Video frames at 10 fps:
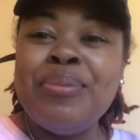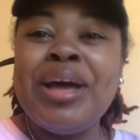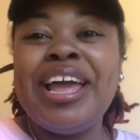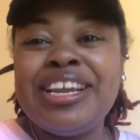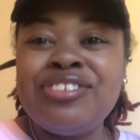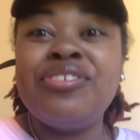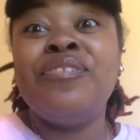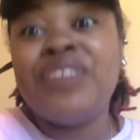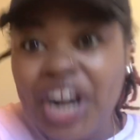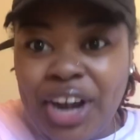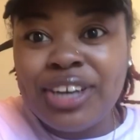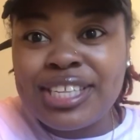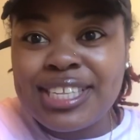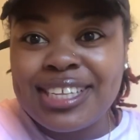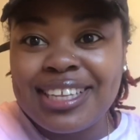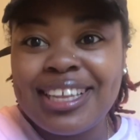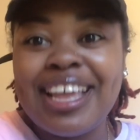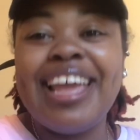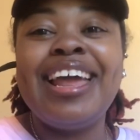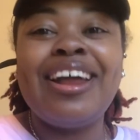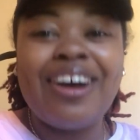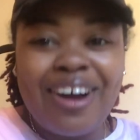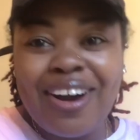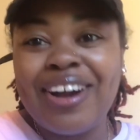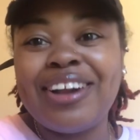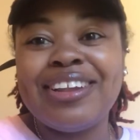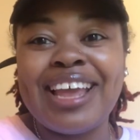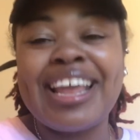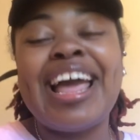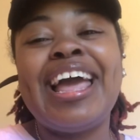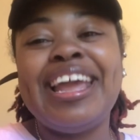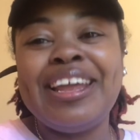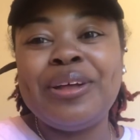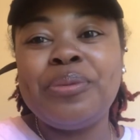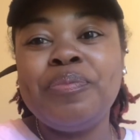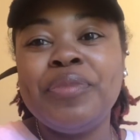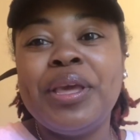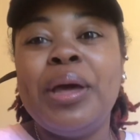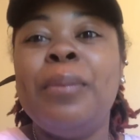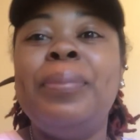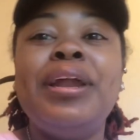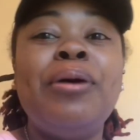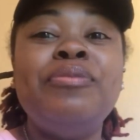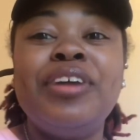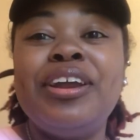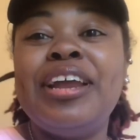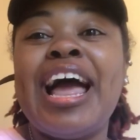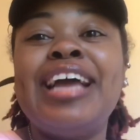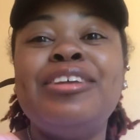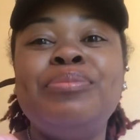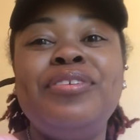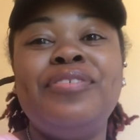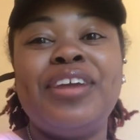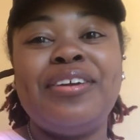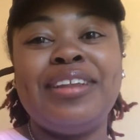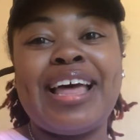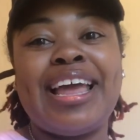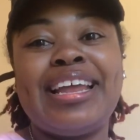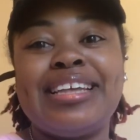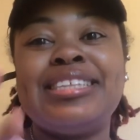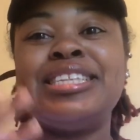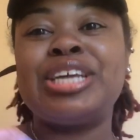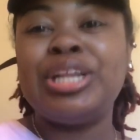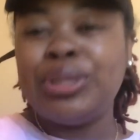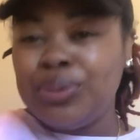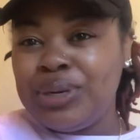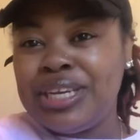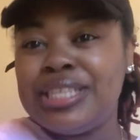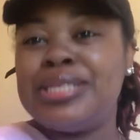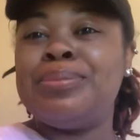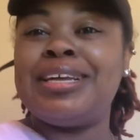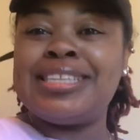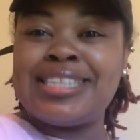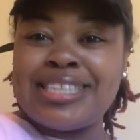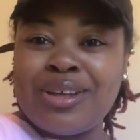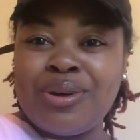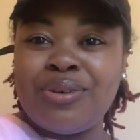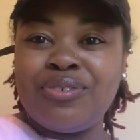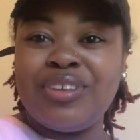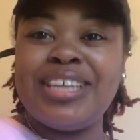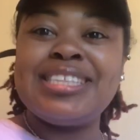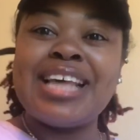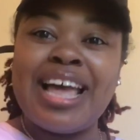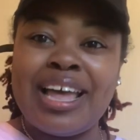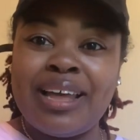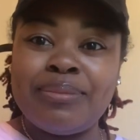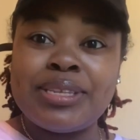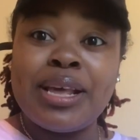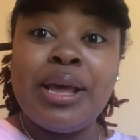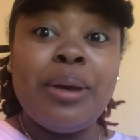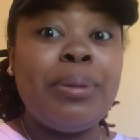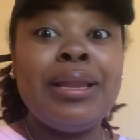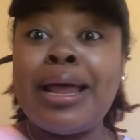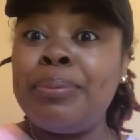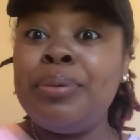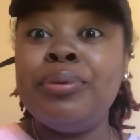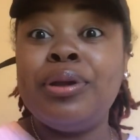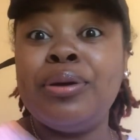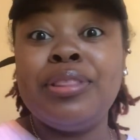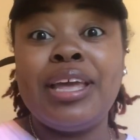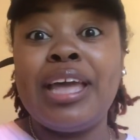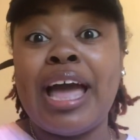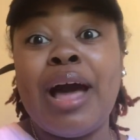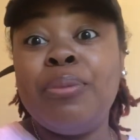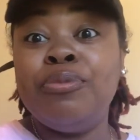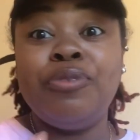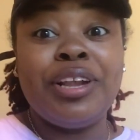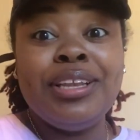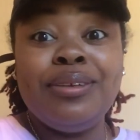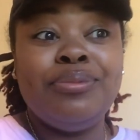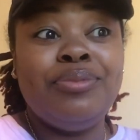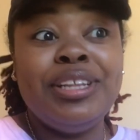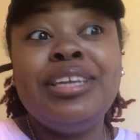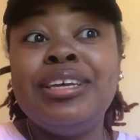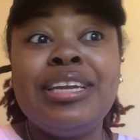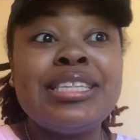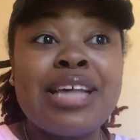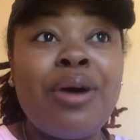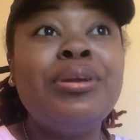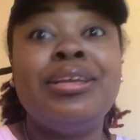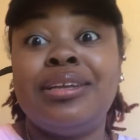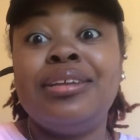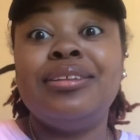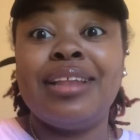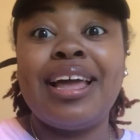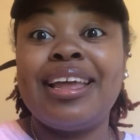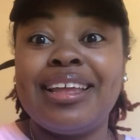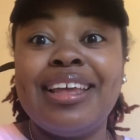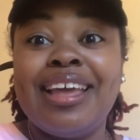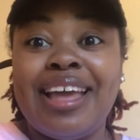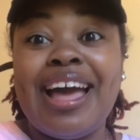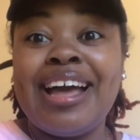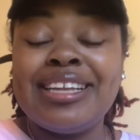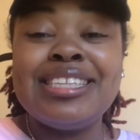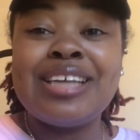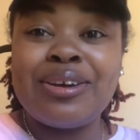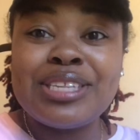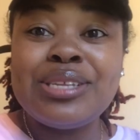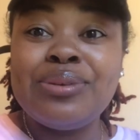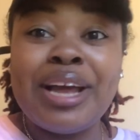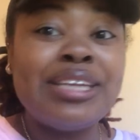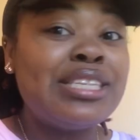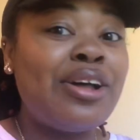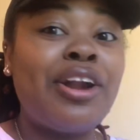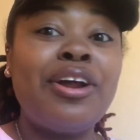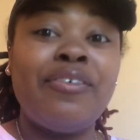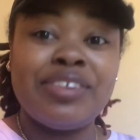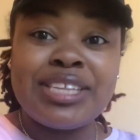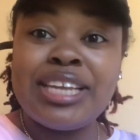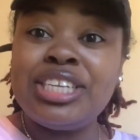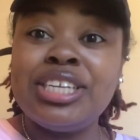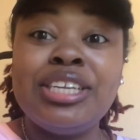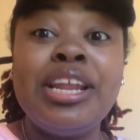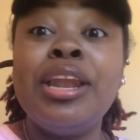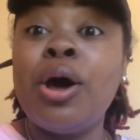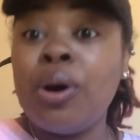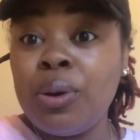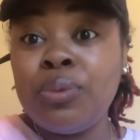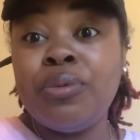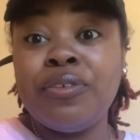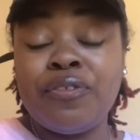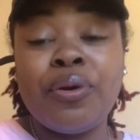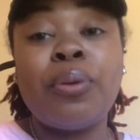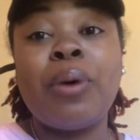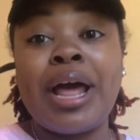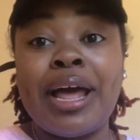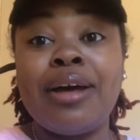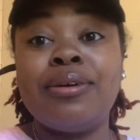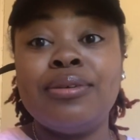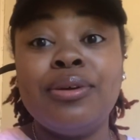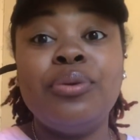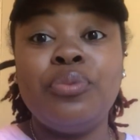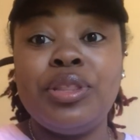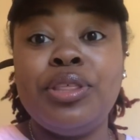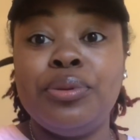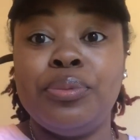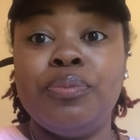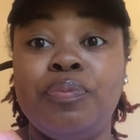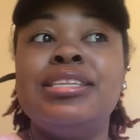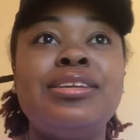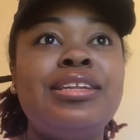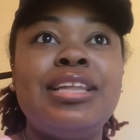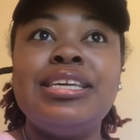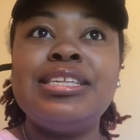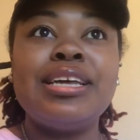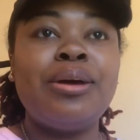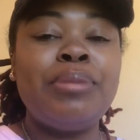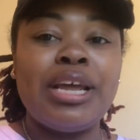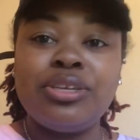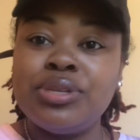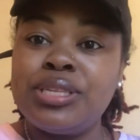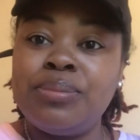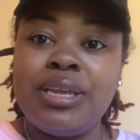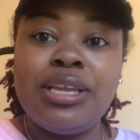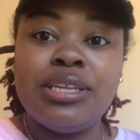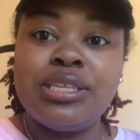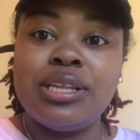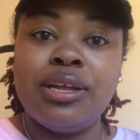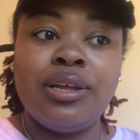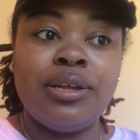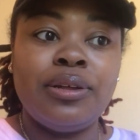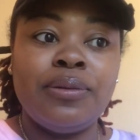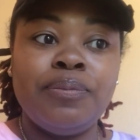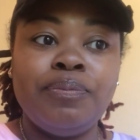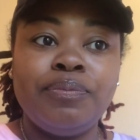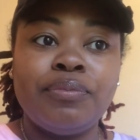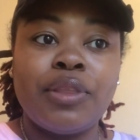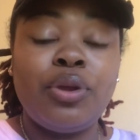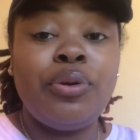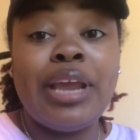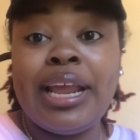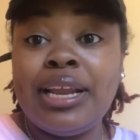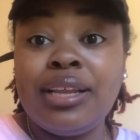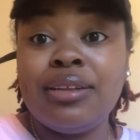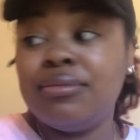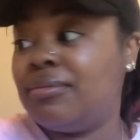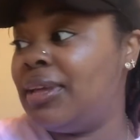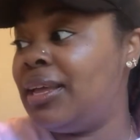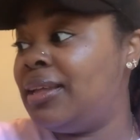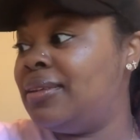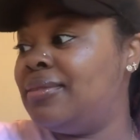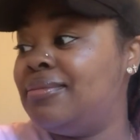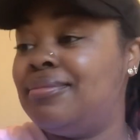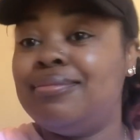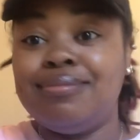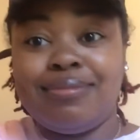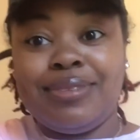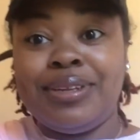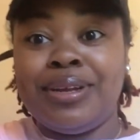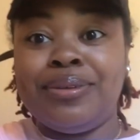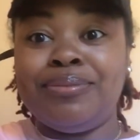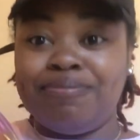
an extrovert at heart, like I am, but I can be very like secluded to myself at times. But a lot of people know that I'm really good at talking. Like, I can talk to you, I can start a conversation and hold one for a while with you. So the things that come natural to me is creating and, you know,